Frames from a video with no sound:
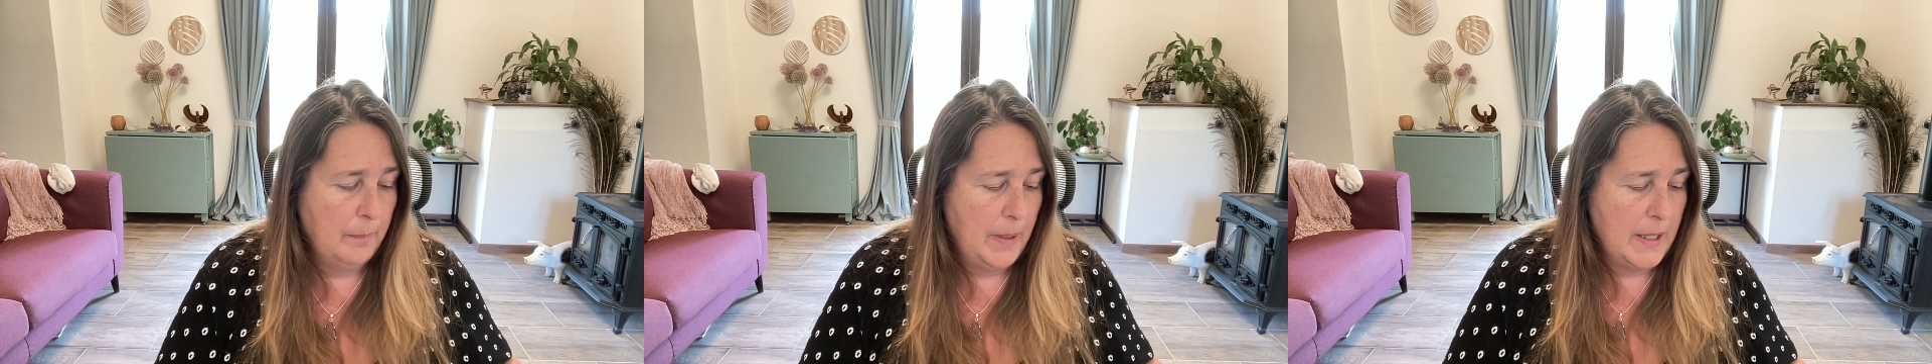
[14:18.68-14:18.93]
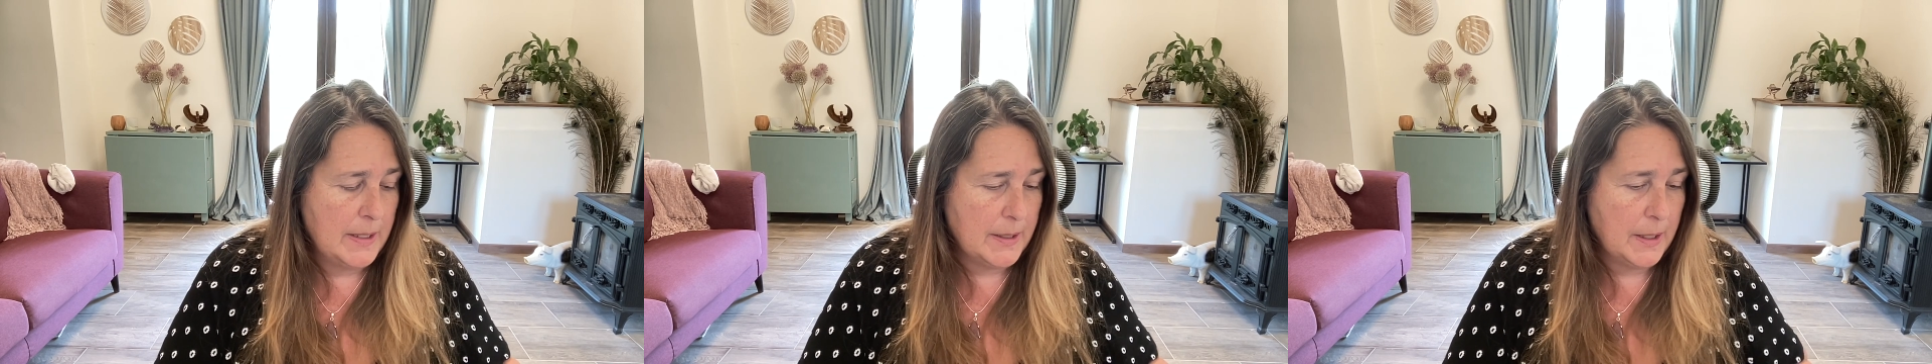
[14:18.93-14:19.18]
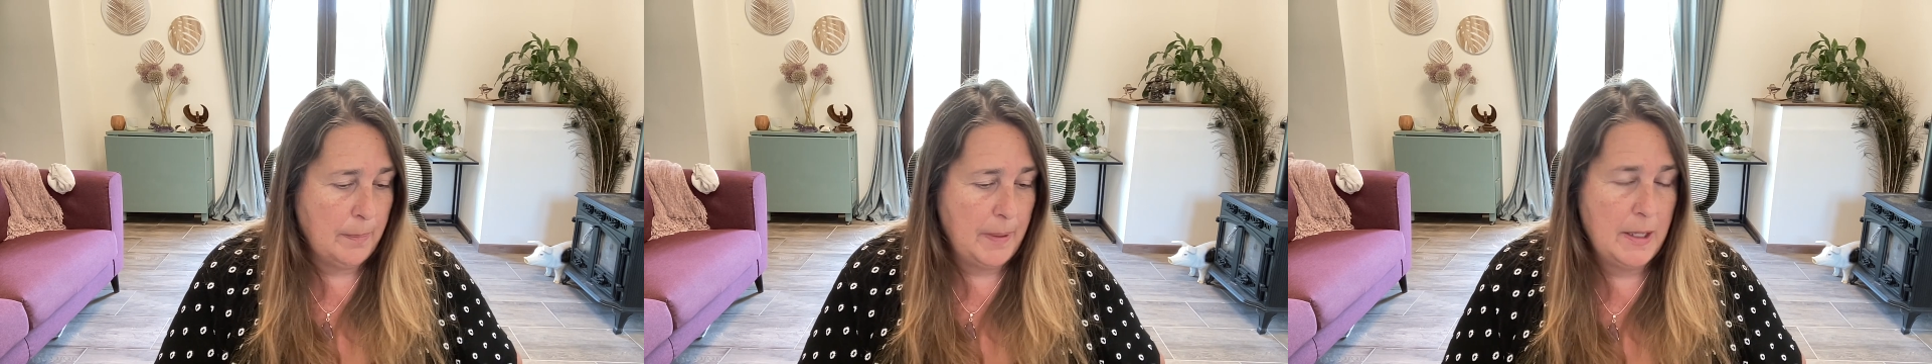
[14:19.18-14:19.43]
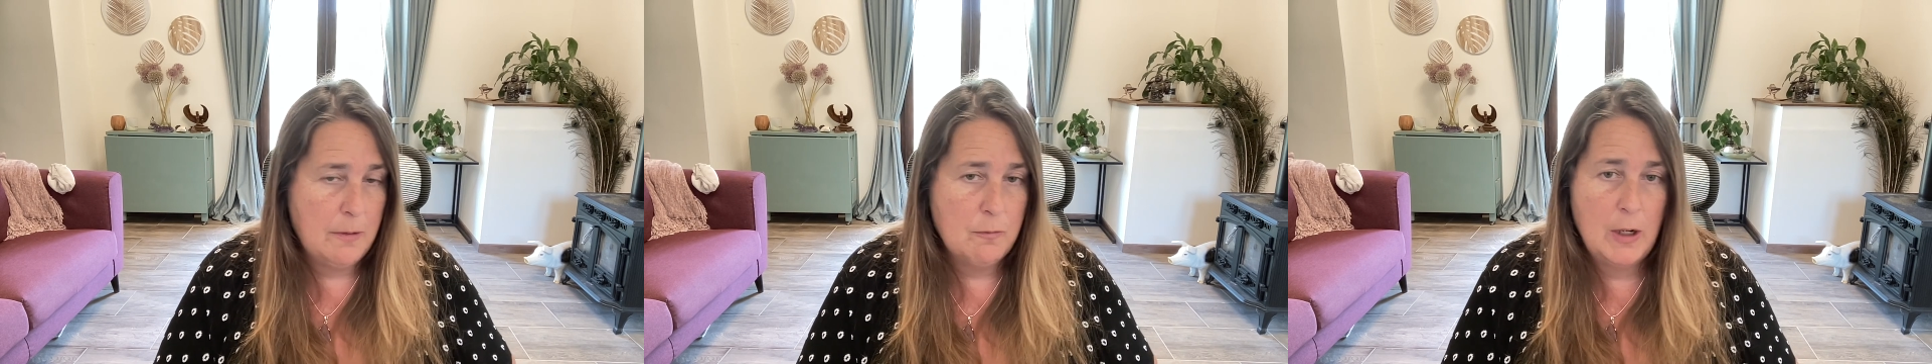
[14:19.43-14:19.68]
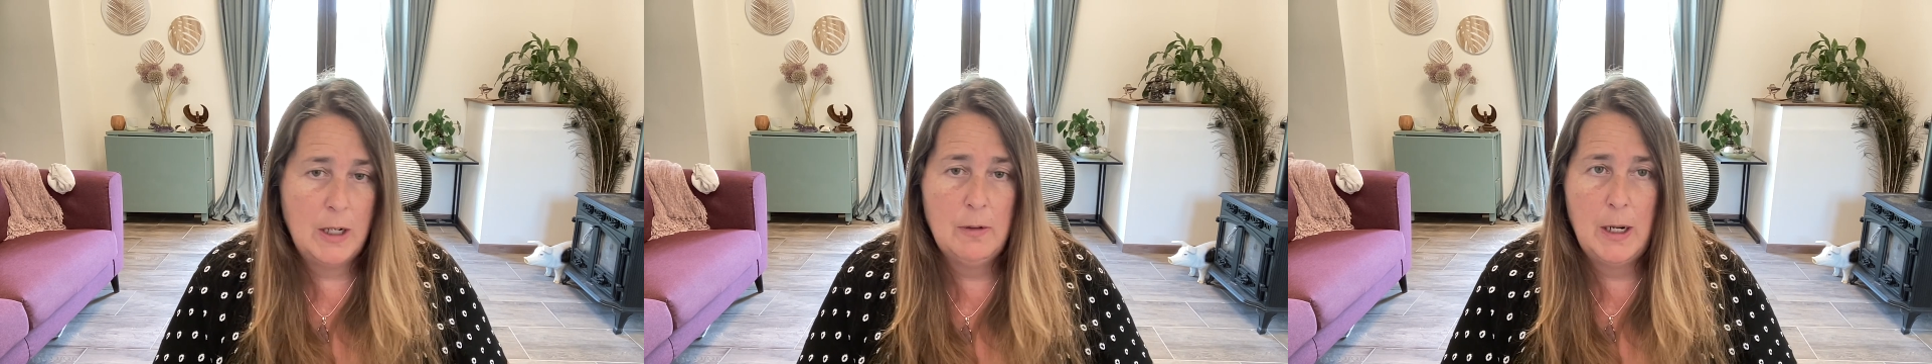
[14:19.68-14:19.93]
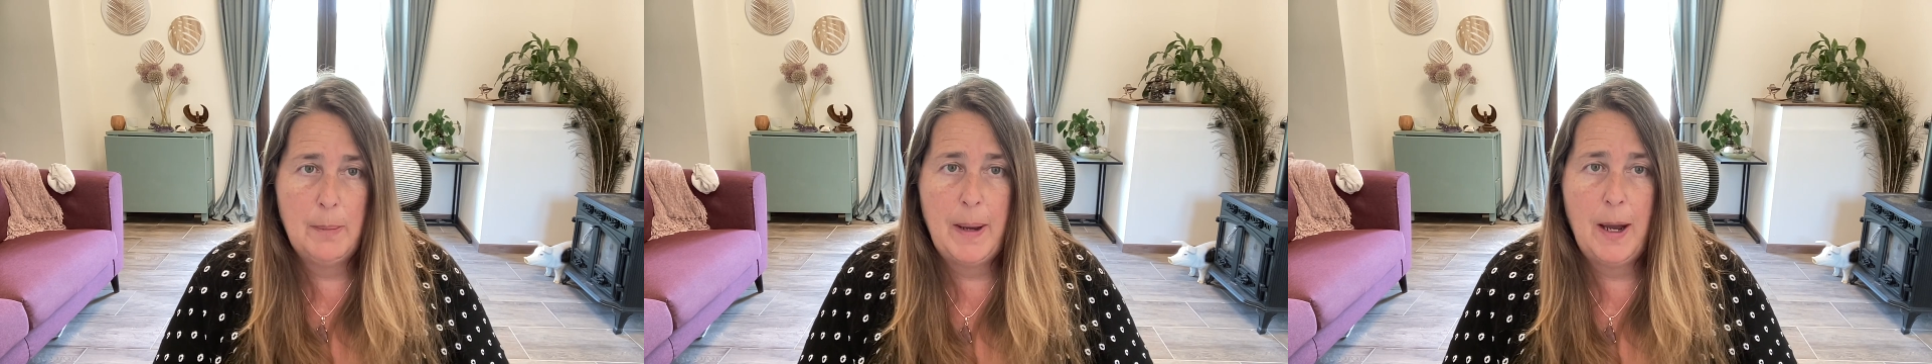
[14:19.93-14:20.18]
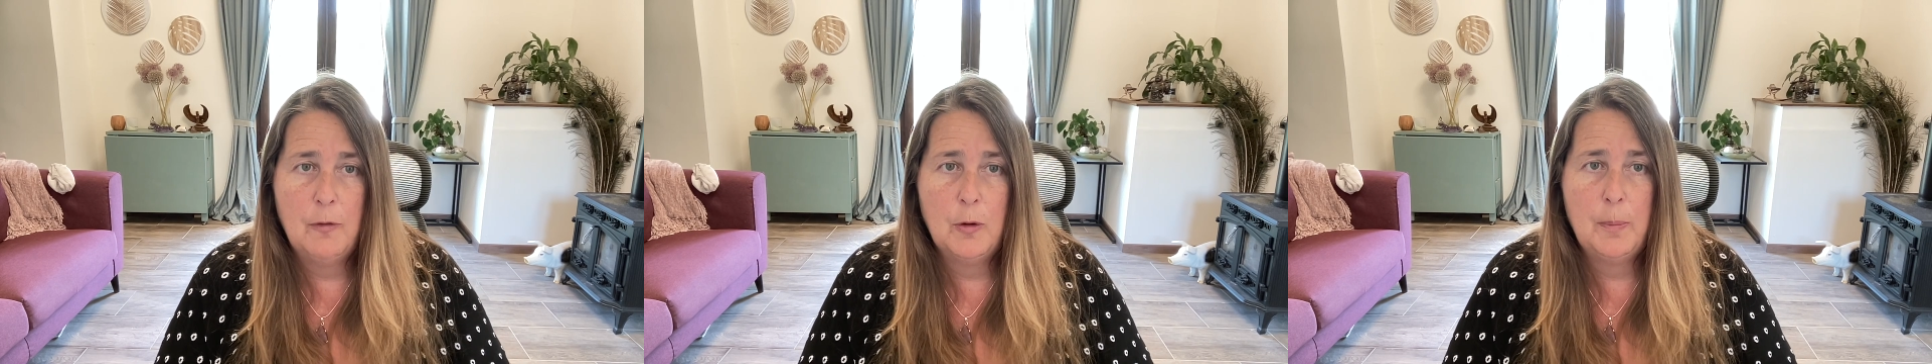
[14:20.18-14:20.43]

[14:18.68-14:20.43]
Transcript: is going to be really, really powerful,